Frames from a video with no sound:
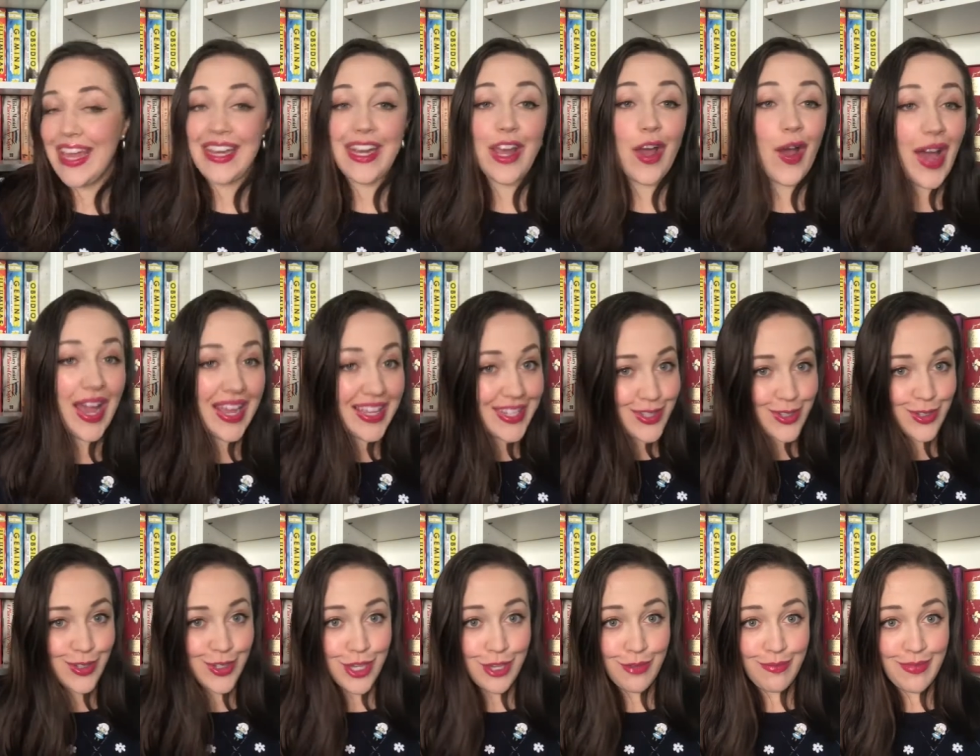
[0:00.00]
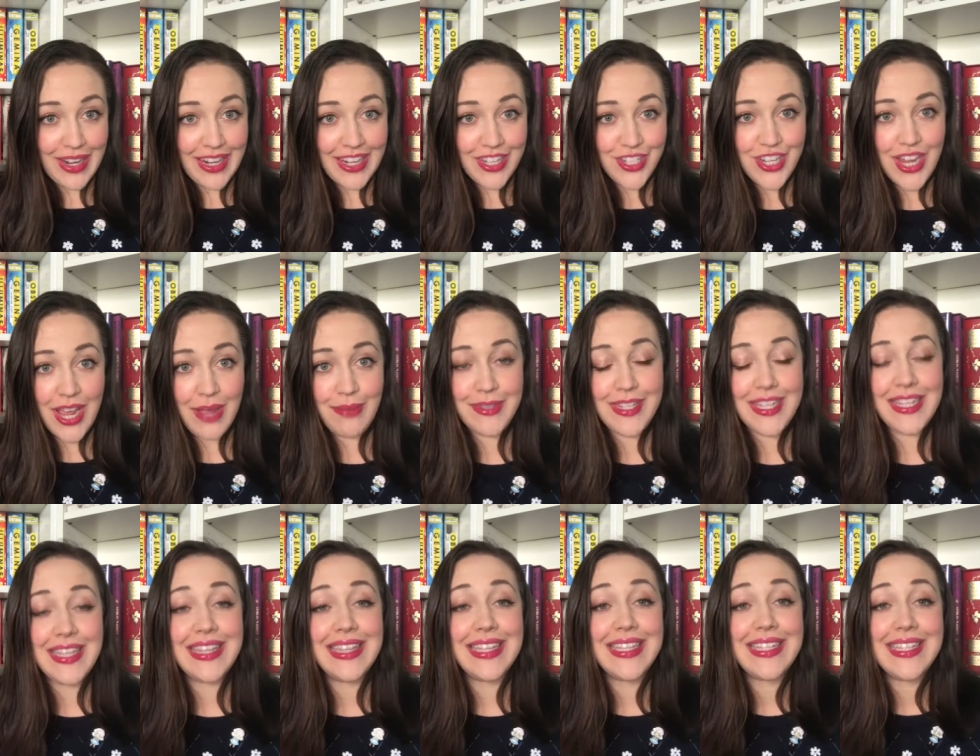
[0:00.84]
Now I saw Kamila
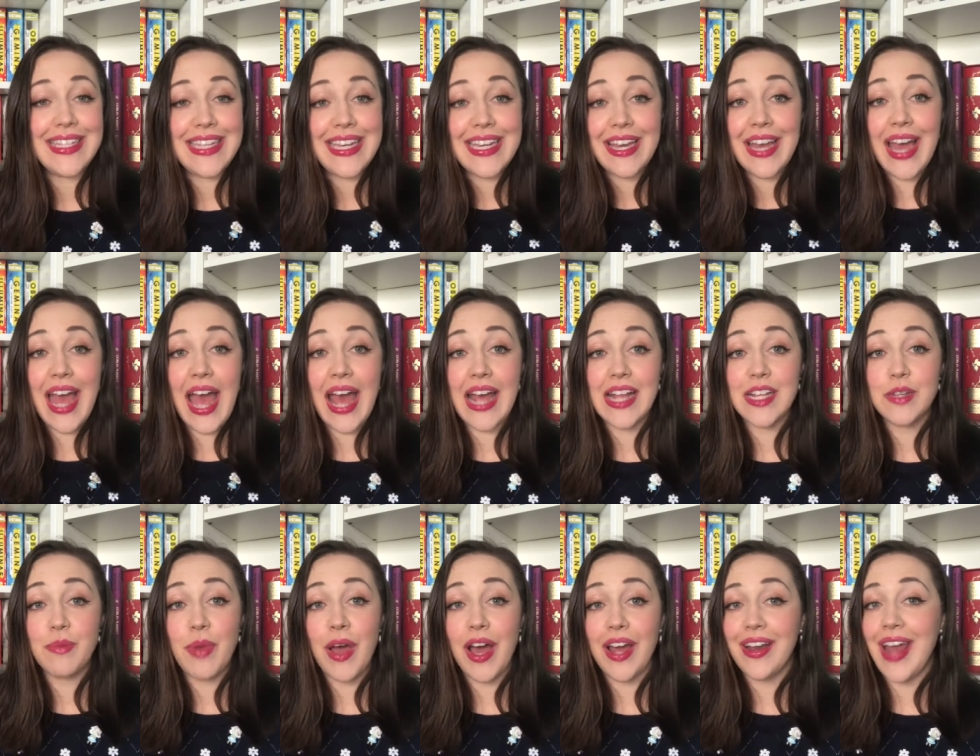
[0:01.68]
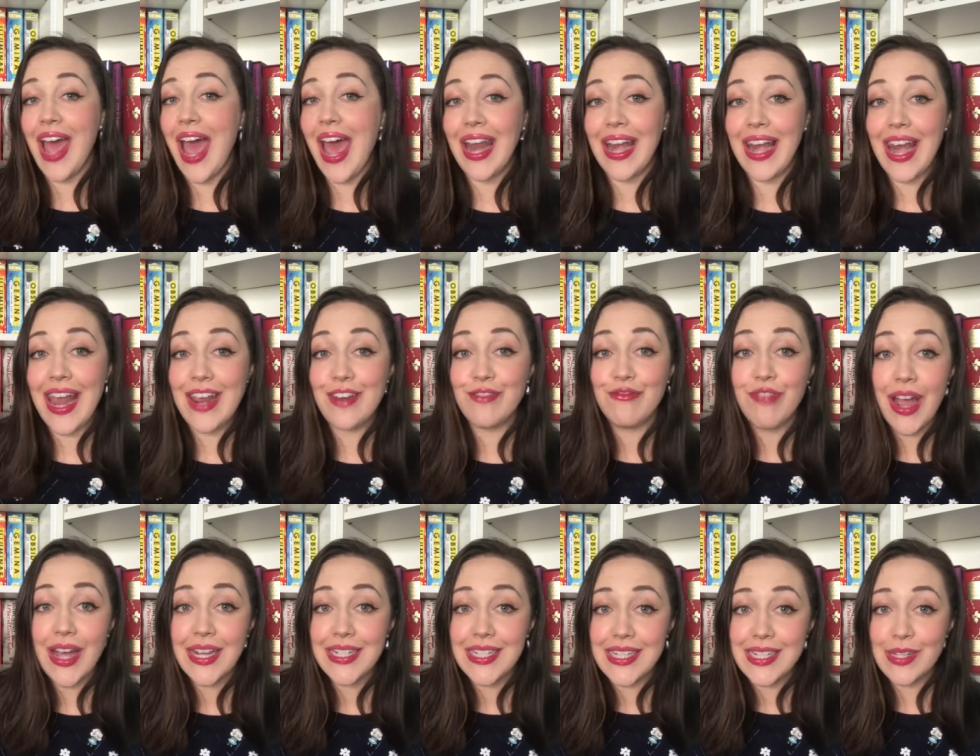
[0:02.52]
Shamsie this year as part of Adelaide
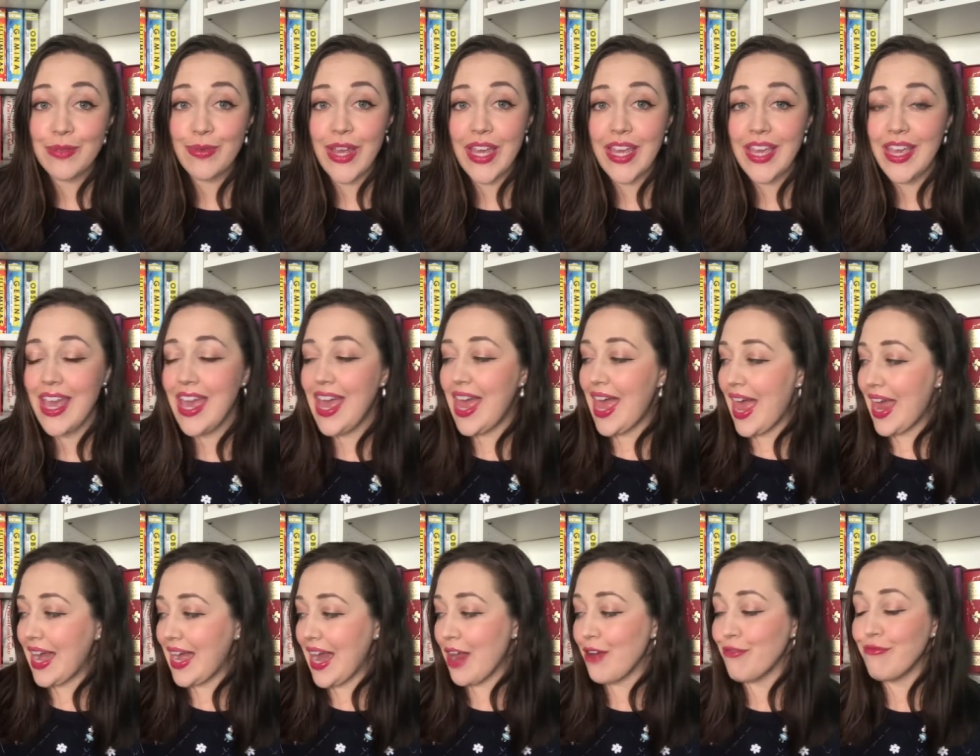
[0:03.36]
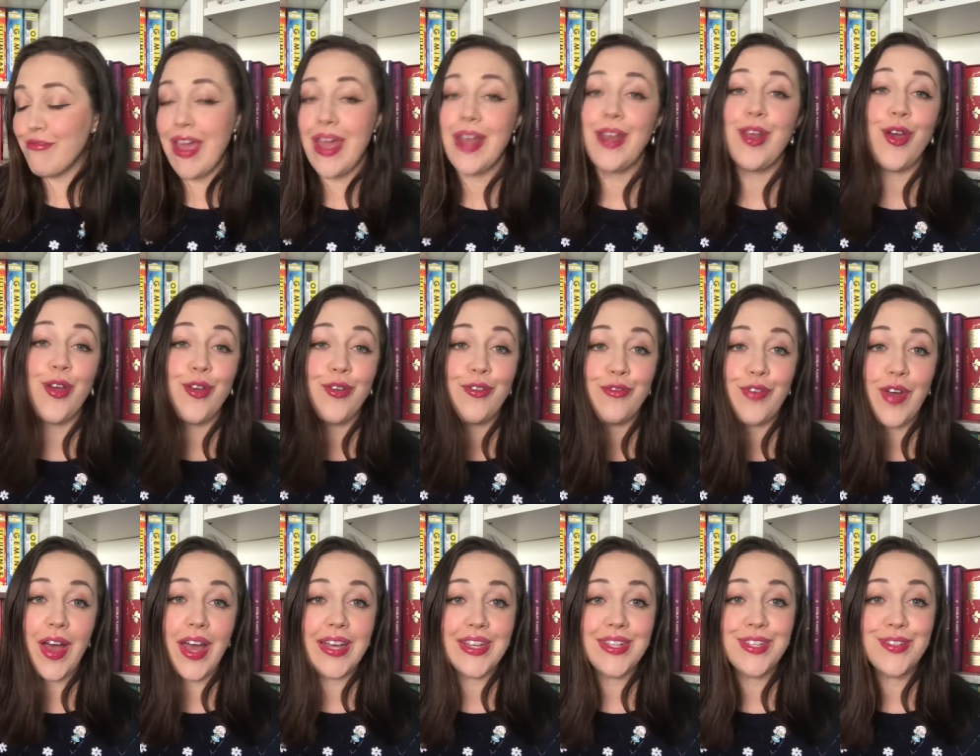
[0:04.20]
Writers Week and I read Home
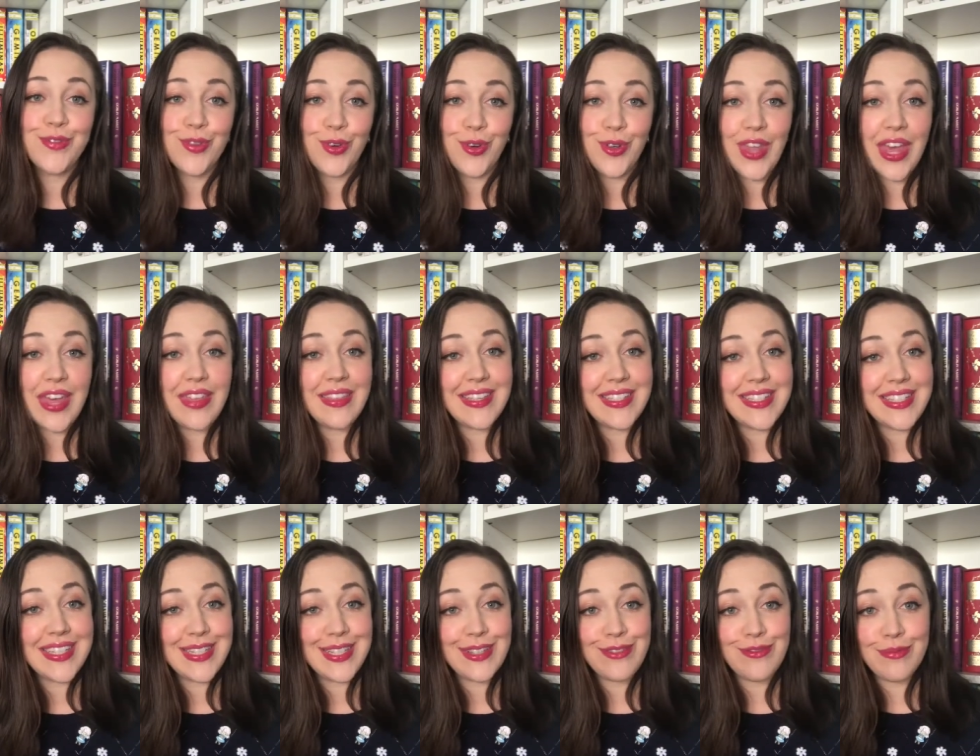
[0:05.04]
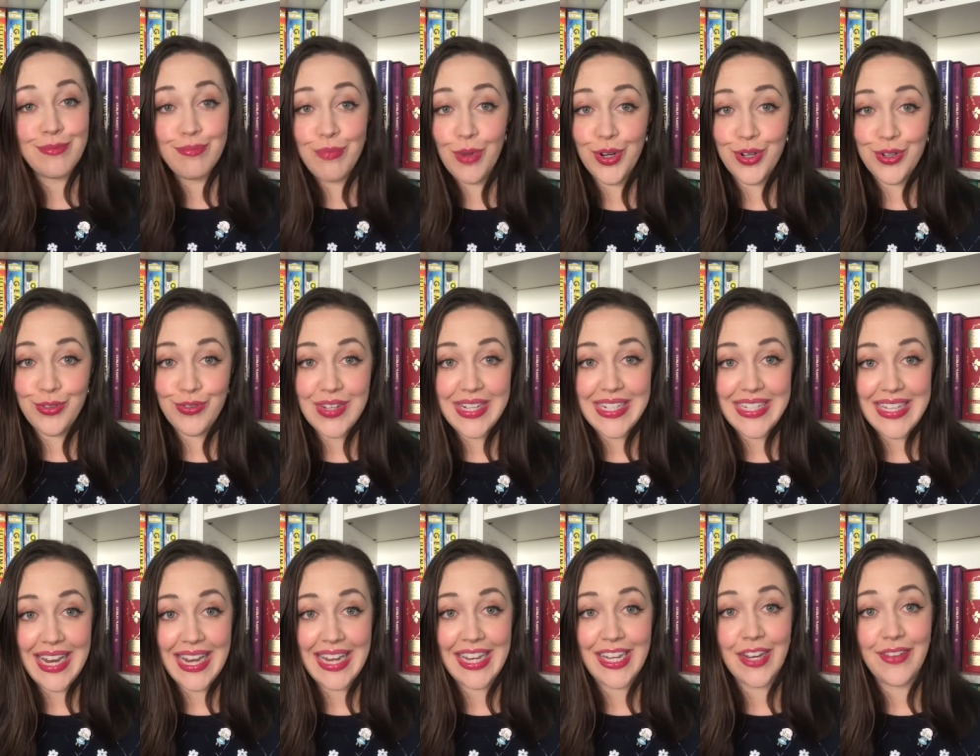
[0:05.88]
Fires for that. This is a modern
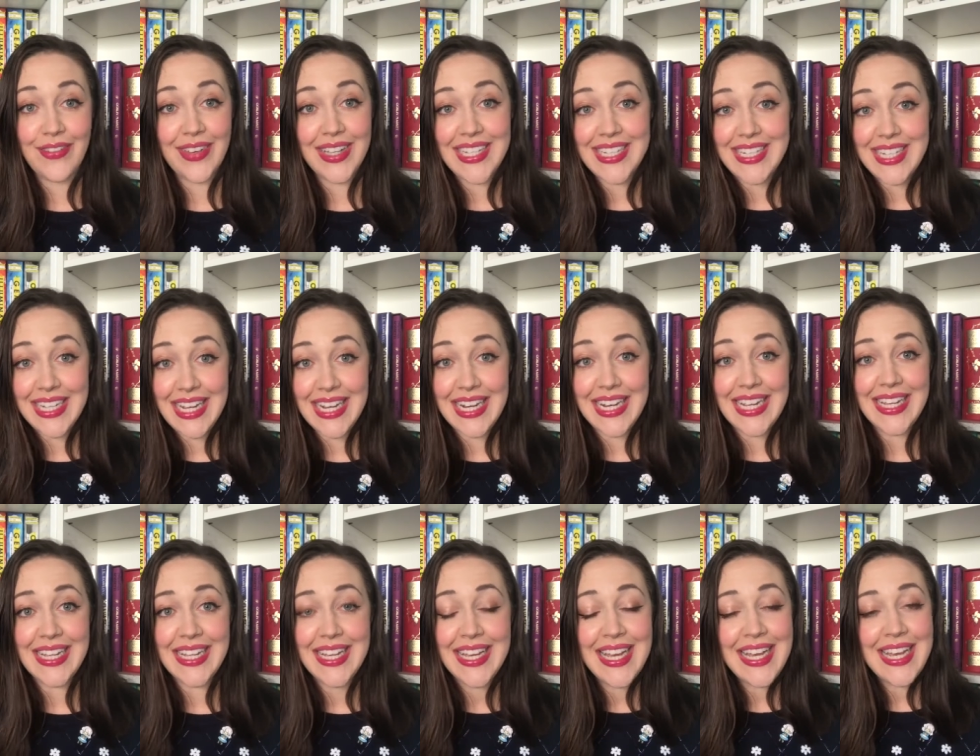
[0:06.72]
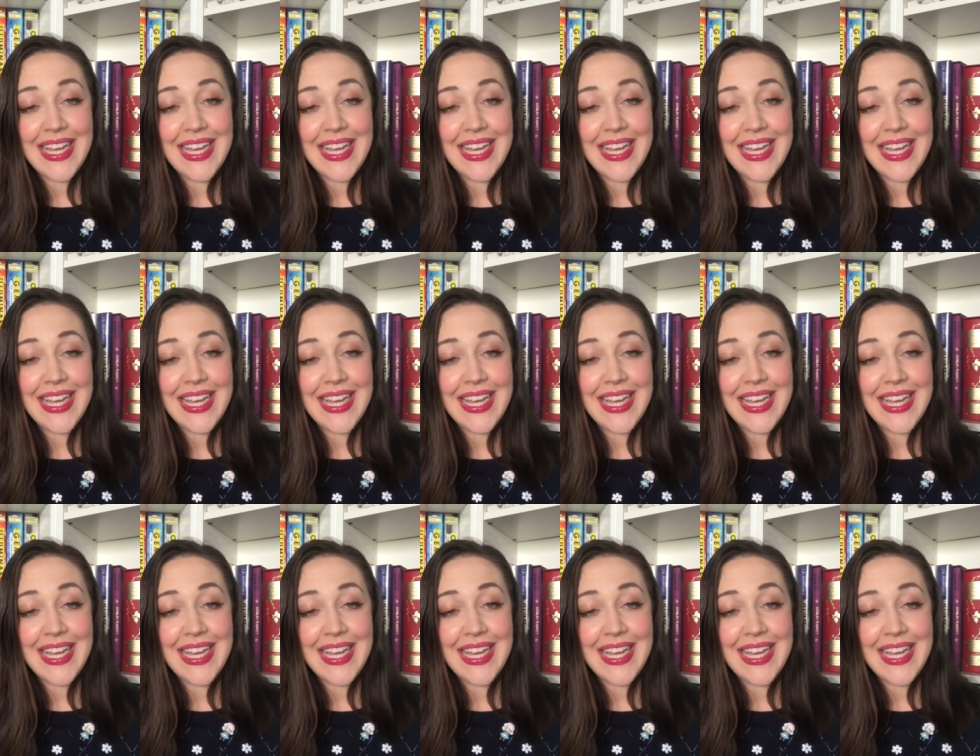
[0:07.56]
retelling of Antigone